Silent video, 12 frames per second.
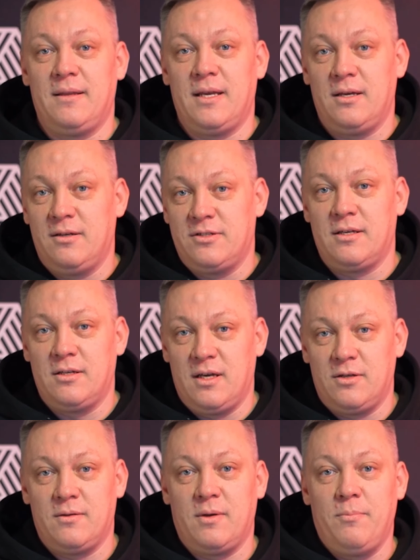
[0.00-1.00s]
there's
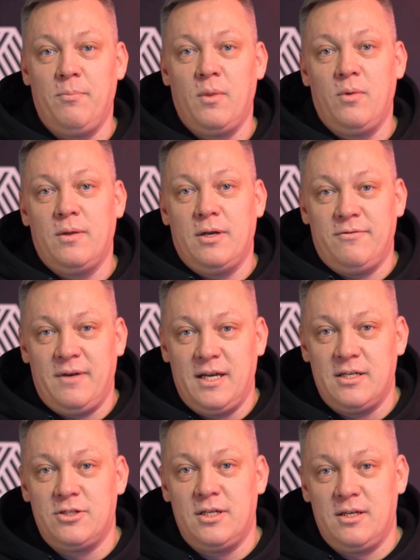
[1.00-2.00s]
another important
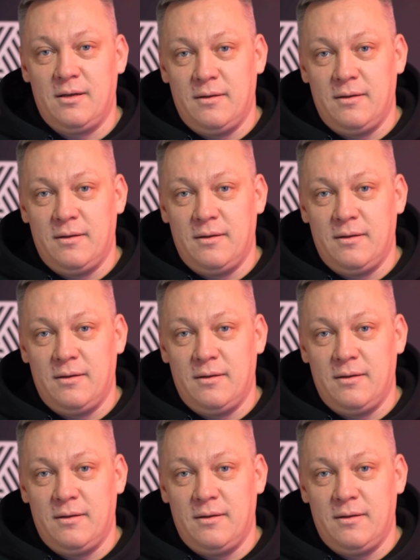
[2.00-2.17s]
advantage here.